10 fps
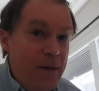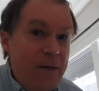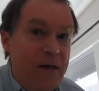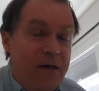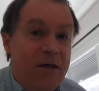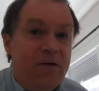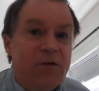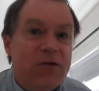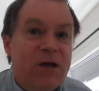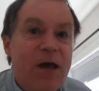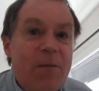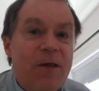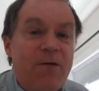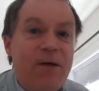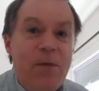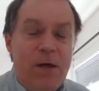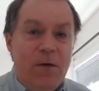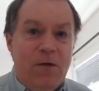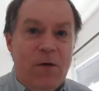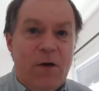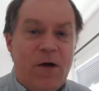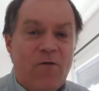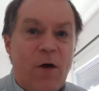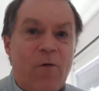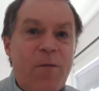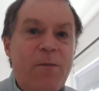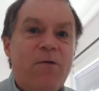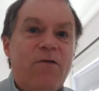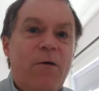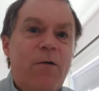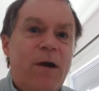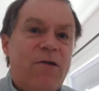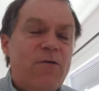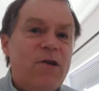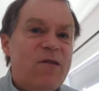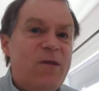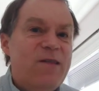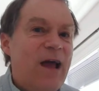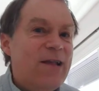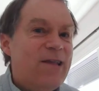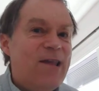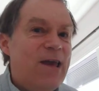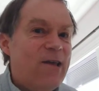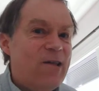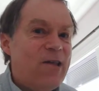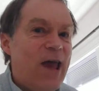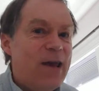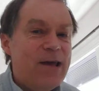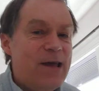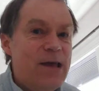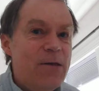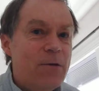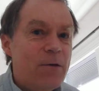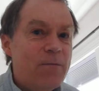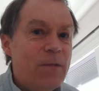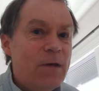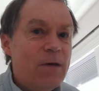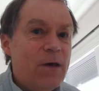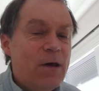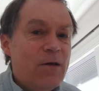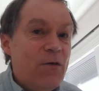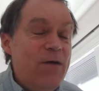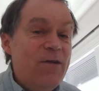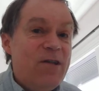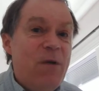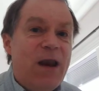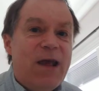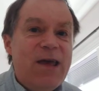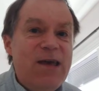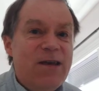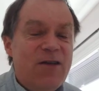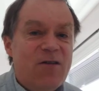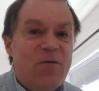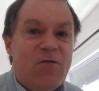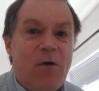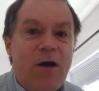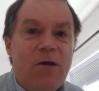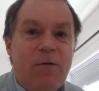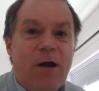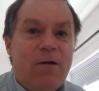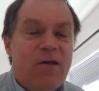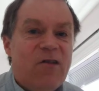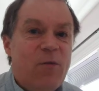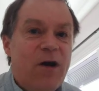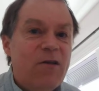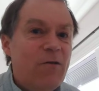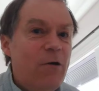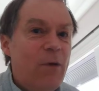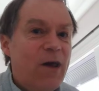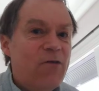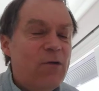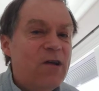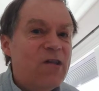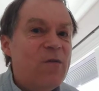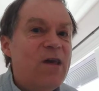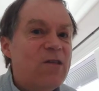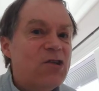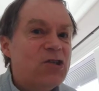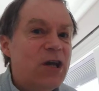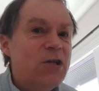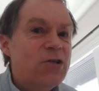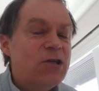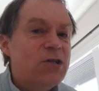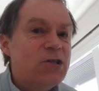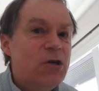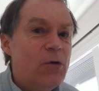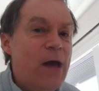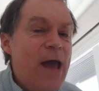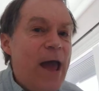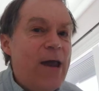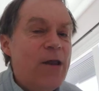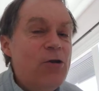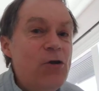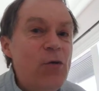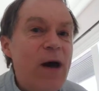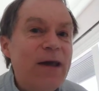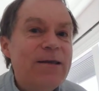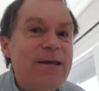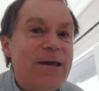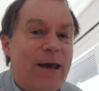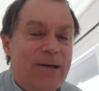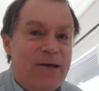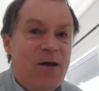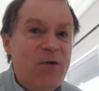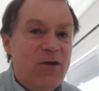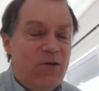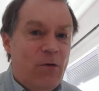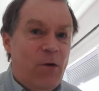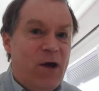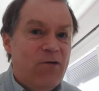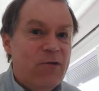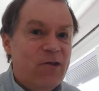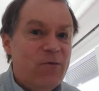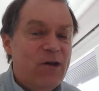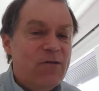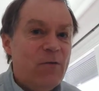this is interesting, but there's something else going on as well. Remember, Zoroastrianism is not staying static either. So even as Manichaeanism is running around and spreading, Zoroastrianism is changing too. And a new idea has come into Zoroastrianism, and